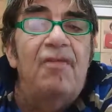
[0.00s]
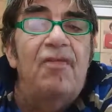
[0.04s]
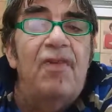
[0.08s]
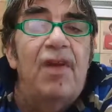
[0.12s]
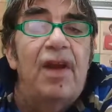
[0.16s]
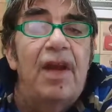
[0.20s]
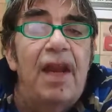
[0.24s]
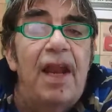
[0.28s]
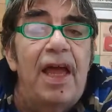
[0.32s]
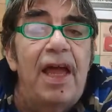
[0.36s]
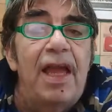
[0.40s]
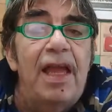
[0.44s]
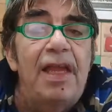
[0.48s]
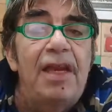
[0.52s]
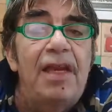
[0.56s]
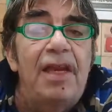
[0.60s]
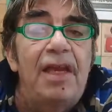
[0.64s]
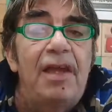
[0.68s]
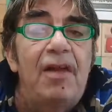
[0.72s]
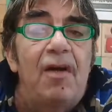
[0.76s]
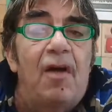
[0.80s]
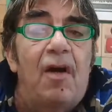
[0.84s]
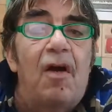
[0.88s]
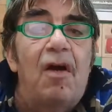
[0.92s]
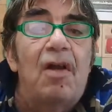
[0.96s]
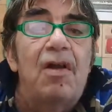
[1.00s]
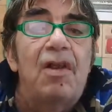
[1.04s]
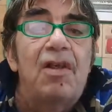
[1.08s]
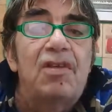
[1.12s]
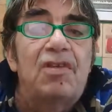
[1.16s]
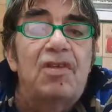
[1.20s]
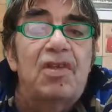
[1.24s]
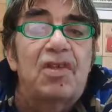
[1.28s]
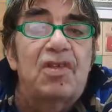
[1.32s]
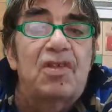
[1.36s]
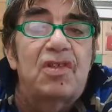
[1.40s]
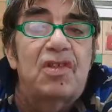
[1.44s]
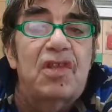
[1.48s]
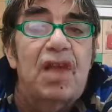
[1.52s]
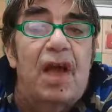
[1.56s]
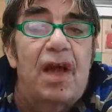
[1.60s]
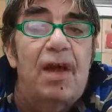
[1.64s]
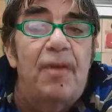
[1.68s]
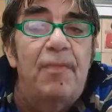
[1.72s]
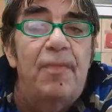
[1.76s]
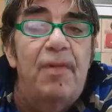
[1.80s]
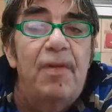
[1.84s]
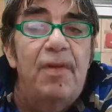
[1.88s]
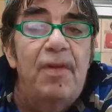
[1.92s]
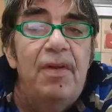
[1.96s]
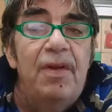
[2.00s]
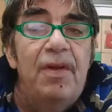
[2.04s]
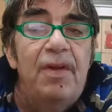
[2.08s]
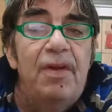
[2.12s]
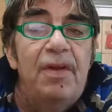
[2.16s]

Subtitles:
Fellaini on as a sub